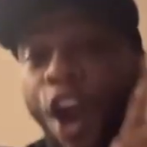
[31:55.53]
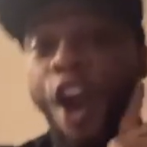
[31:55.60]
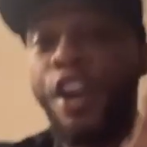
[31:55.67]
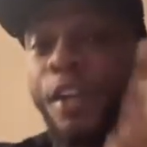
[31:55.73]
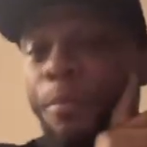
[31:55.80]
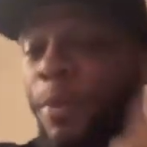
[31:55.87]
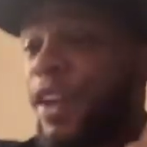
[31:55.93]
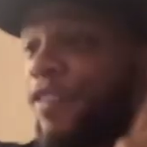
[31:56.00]

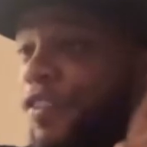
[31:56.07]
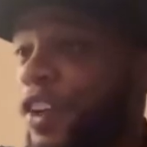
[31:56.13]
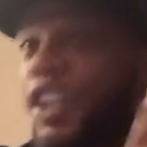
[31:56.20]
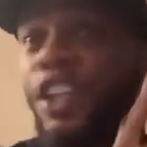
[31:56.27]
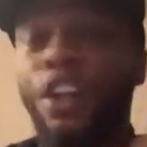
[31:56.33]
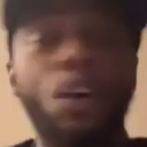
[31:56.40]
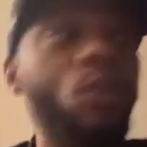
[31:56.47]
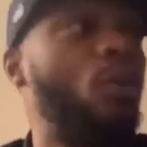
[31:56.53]
Cardi B
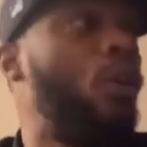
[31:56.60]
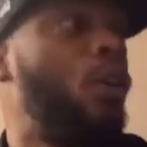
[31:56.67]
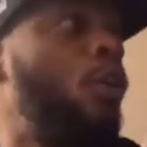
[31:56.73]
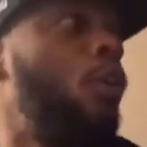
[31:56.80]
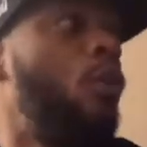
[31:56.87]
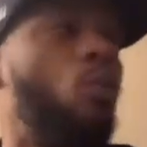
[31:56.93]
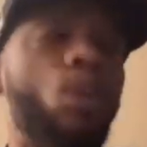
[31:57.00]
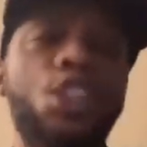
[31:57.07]
video,
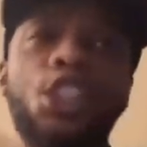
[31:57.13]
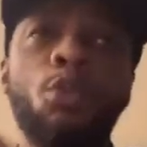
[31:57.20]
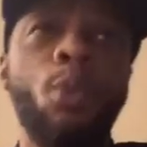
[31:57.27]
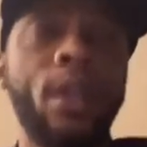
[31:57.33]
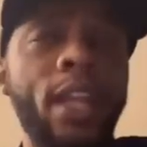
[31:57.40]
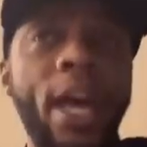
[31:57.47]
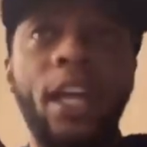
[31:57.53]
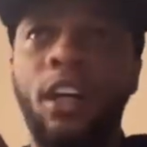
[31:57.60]
when she
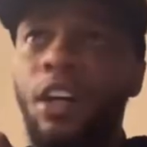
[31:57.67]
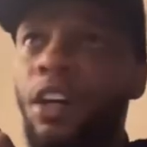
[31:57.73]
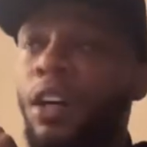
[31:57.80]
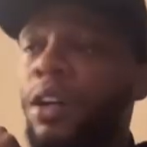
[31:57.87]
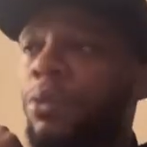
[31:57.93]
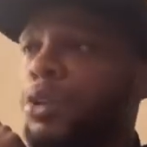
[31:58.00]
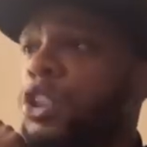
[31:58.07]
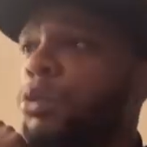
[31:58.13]
went
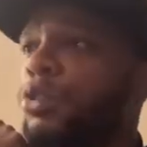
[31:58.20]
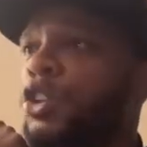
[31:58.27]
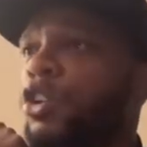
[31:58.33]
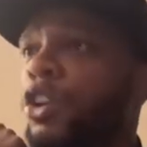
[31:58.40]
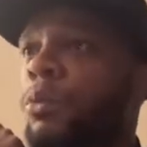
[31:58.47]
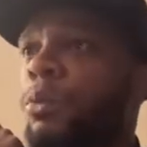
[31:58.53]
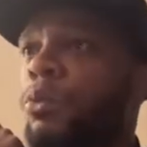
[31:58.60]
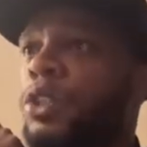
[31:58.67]
when she was
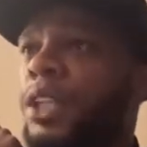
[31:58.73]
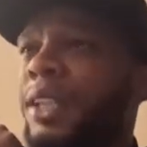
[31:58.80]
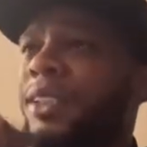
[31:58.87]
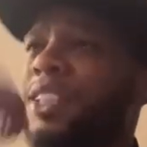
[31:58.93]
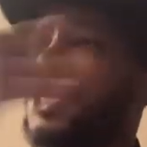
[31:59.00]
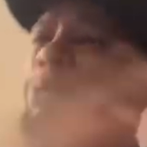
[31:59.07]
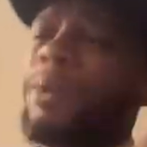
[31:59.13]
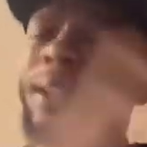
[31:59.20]
talking, I
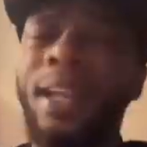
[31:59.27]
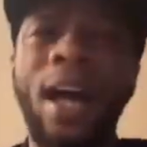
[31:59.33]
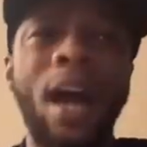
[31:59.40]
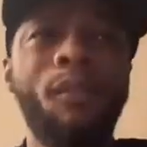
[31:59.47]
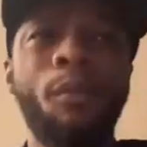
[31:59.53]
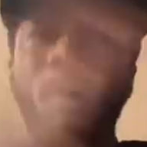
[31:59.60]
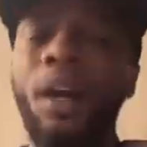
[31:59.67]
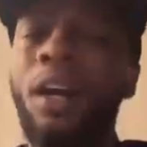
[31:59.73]
think she went
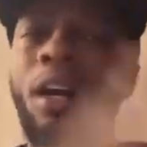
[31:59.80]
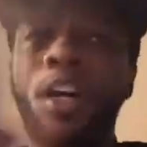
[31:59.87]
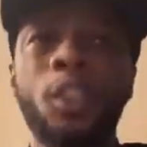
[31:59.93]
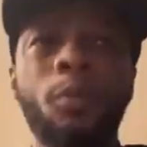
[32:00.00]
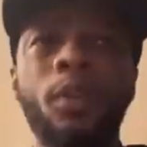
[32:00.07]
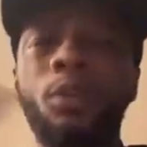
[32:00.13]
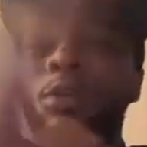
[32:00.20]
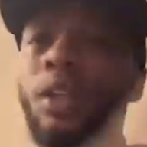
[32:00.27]
live about her
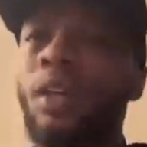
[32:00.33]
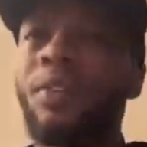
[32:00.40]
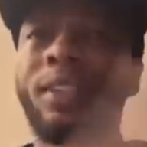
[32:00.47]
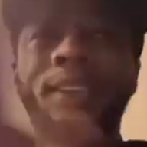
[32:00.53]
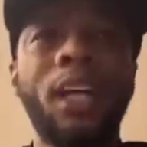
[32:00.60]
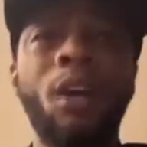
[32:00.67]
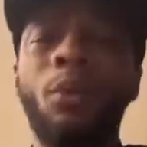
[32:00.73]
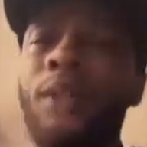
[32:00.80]
husband or whatever,
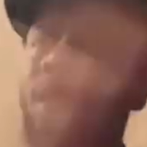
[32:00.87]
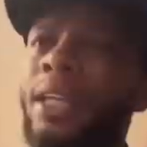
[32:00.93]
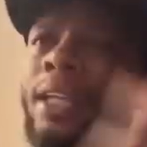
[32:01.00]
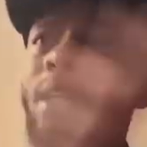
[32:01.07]
because I don't want to